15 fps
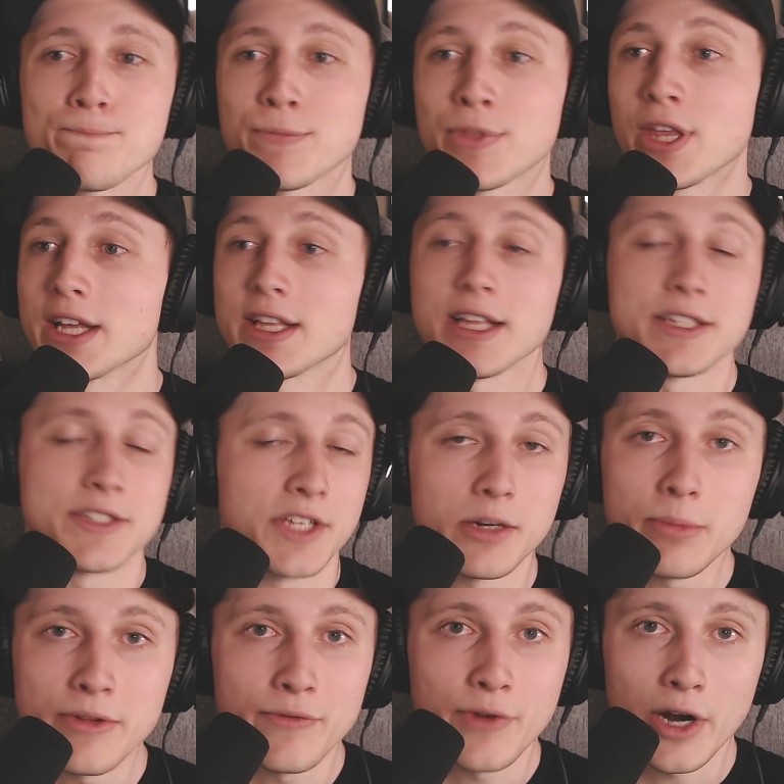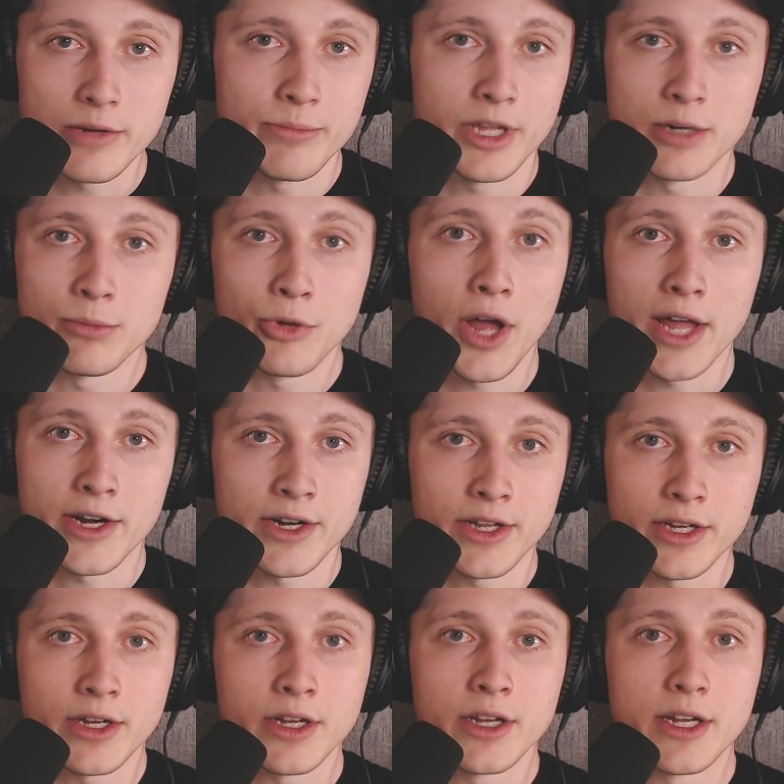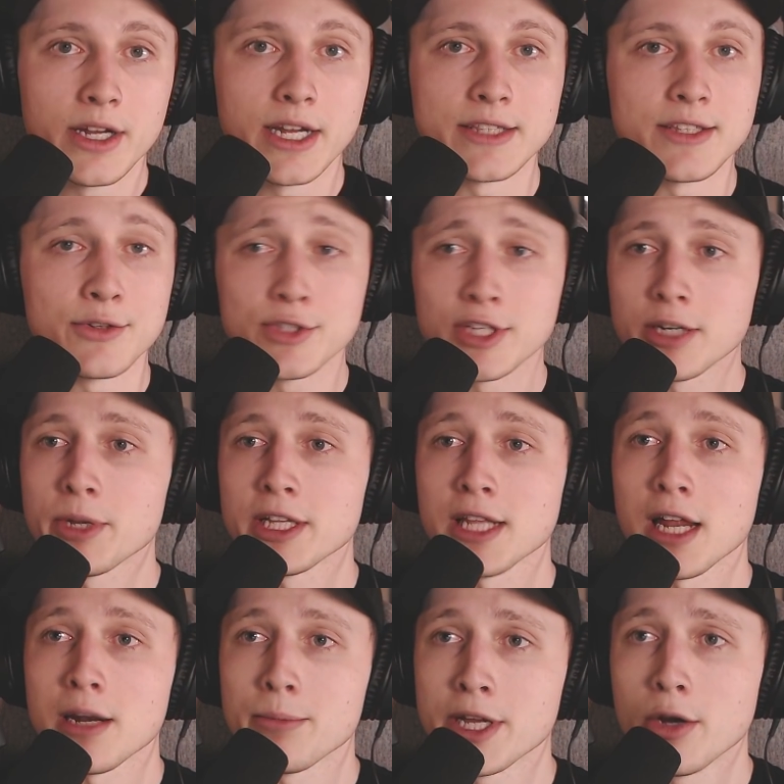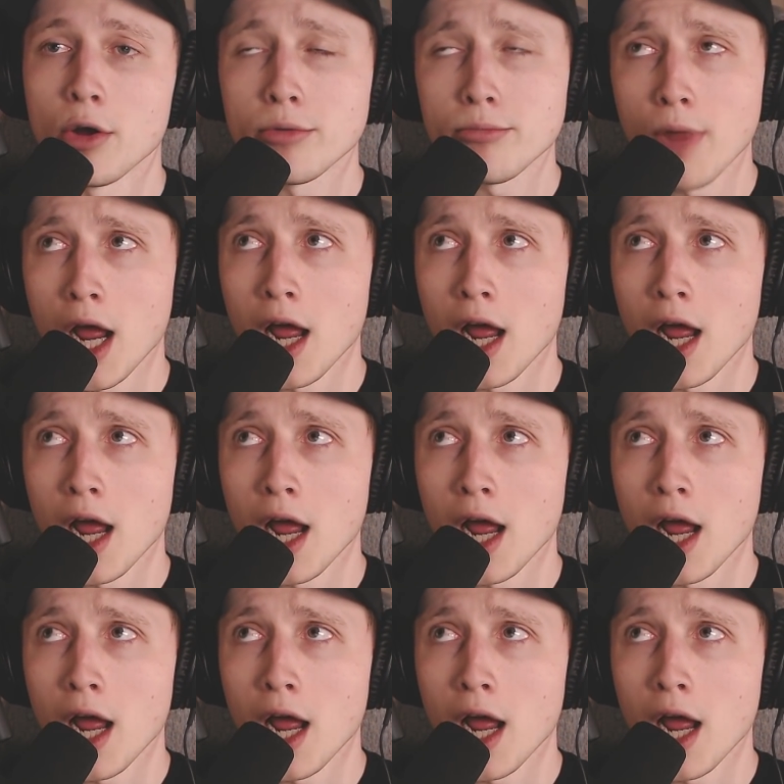it's going to be very minimal editing. There's going to be a lot of me going,